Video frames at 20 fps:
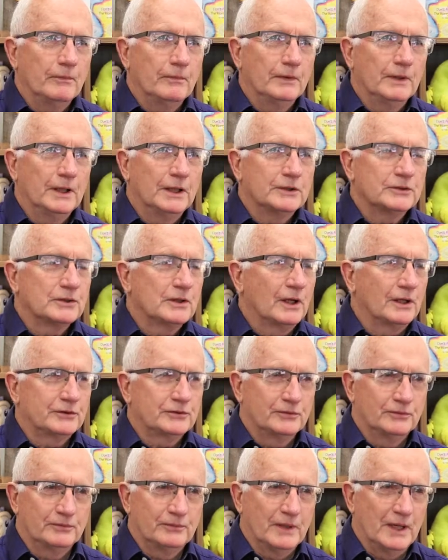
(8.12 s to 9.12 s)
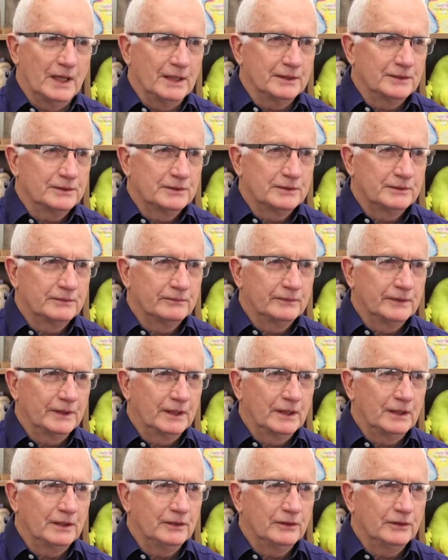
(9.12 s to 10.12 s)
there's lots of ways we
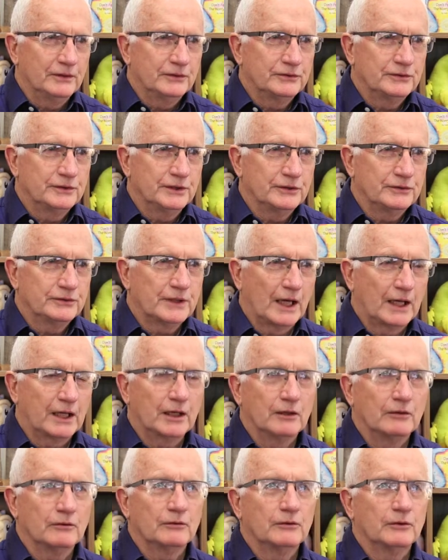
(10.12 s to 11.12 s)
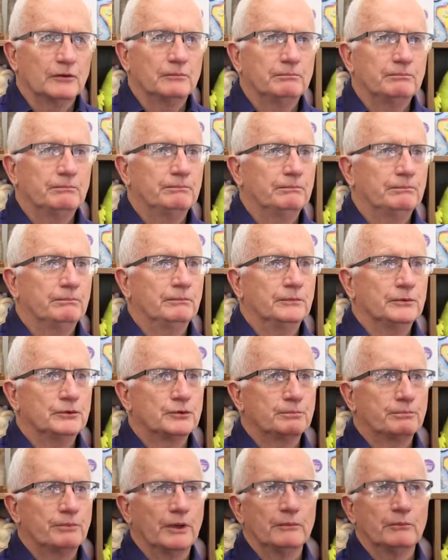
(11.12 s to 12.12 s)
can use this. They can
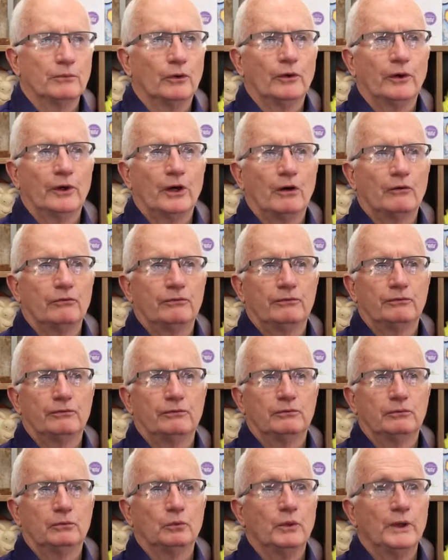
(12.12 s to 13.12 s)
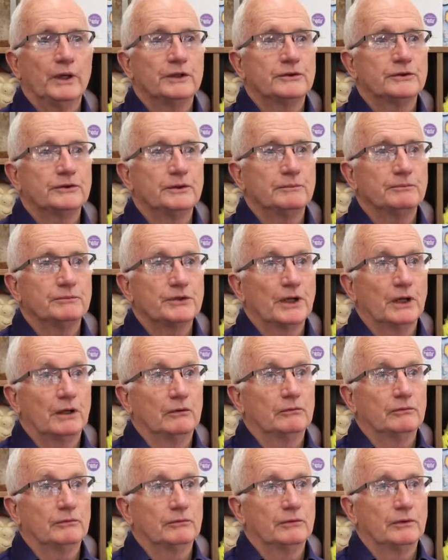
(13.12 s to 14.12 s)
springboard off Wince
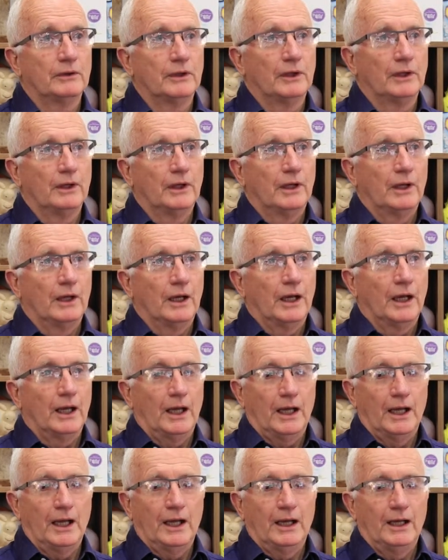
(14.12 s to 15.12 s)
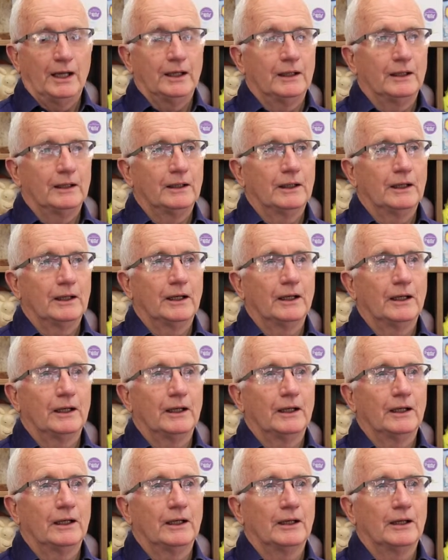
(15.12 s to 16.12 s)
himself, and
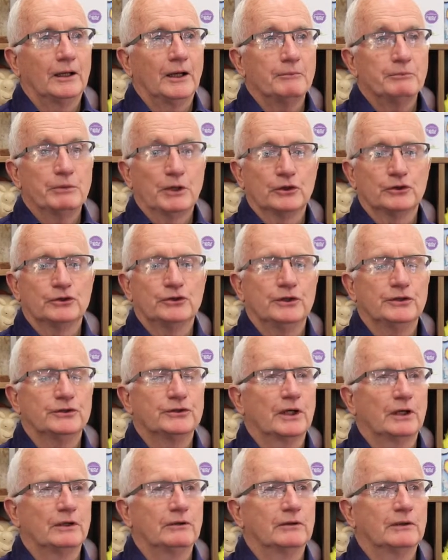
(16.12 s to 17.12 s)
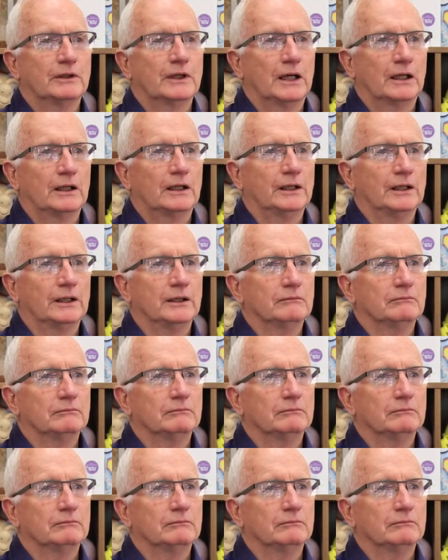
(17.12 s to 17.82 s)
because he's so cuddly,